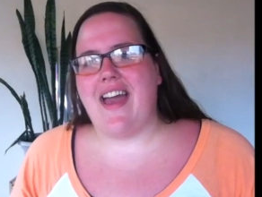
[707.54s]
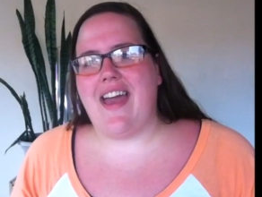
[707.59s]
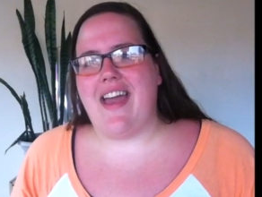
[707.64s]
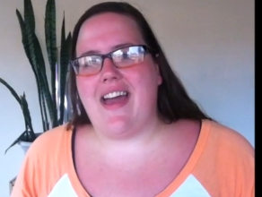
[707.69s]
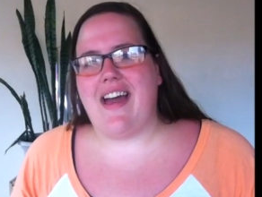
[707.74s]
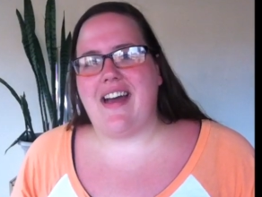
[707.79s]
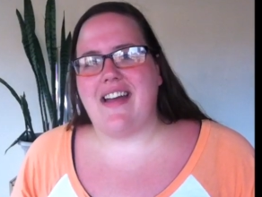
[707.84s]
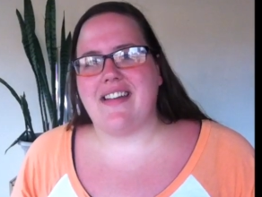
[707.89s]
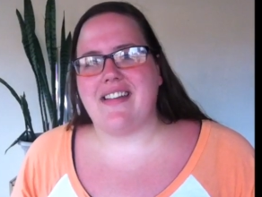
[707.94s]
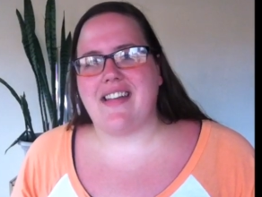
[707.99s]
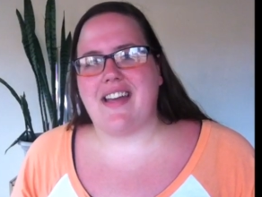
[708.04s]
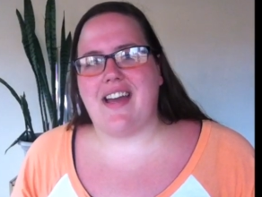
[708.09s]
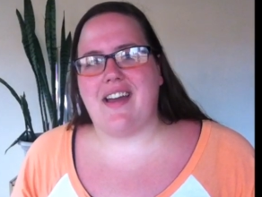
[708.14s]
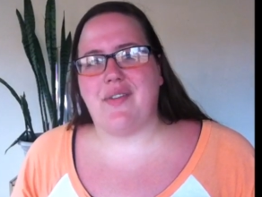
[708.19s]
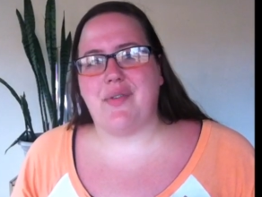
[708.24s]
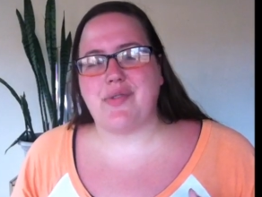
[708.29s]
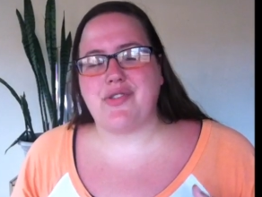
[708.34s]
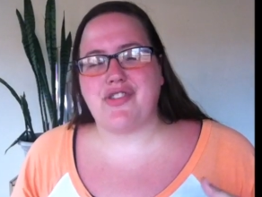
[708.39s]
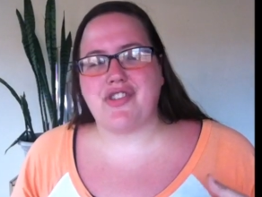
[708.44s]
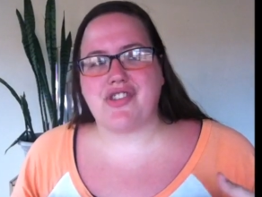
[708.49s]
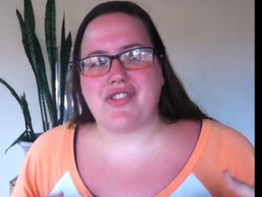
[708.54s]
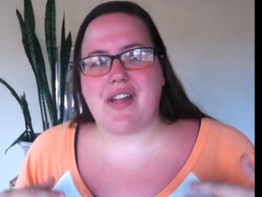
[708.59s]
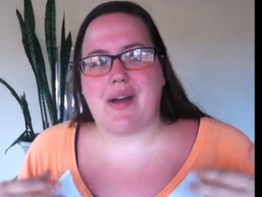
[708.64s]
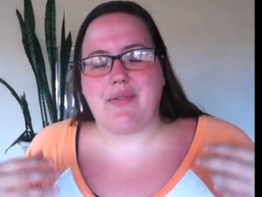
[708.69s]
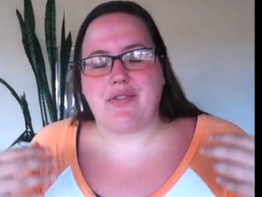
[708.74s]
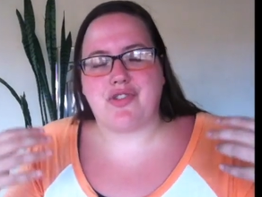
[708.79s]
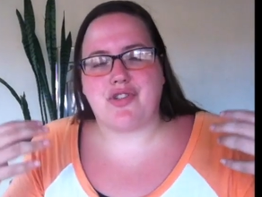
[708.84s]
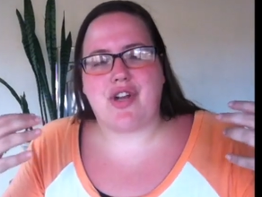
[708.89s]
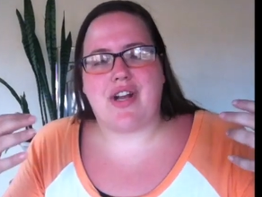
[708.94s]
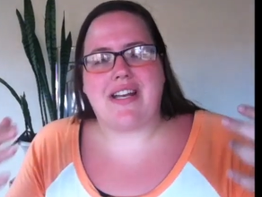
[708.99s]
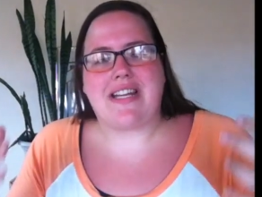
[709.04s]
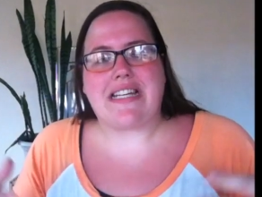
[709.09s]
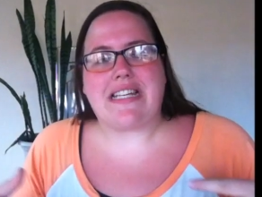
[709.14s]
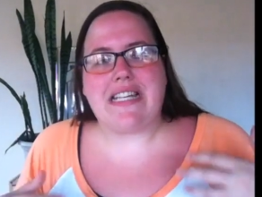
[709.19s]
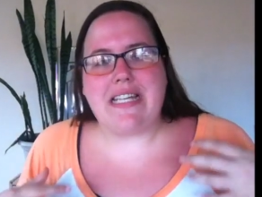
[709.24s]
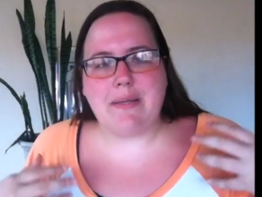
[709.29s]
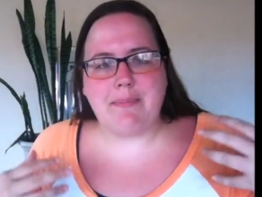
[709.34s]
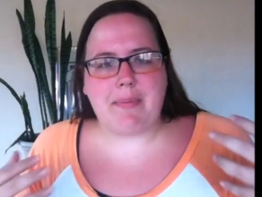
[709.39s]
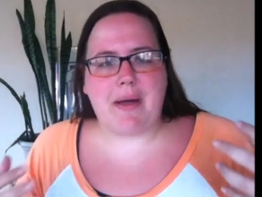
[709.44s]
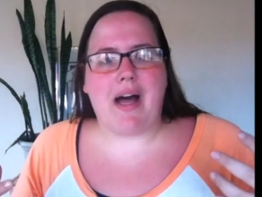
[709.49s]
and it was just I was trying to
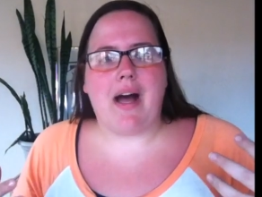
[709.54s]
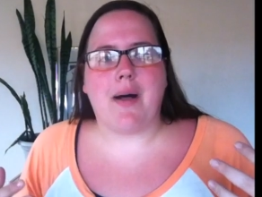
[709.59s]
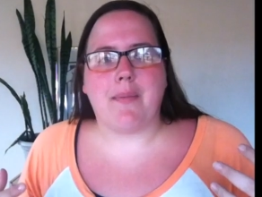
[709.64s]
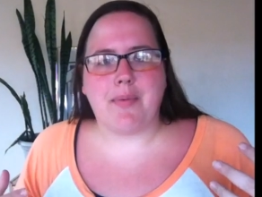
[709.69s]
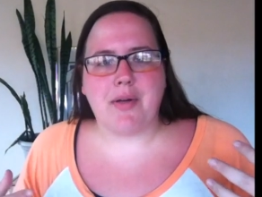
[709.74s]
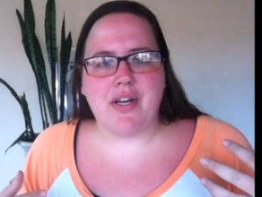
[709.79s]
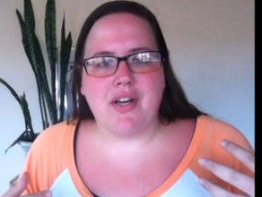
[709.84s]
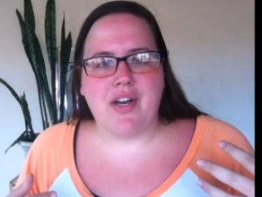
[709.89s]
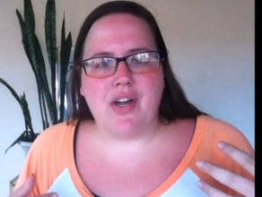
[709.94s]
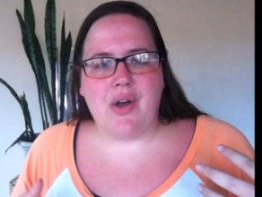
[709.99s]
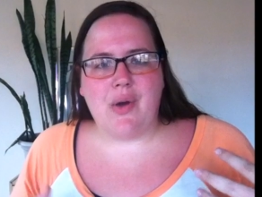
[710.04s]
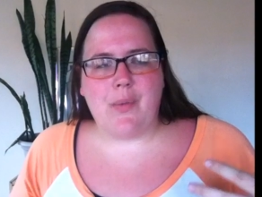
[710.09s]
keep up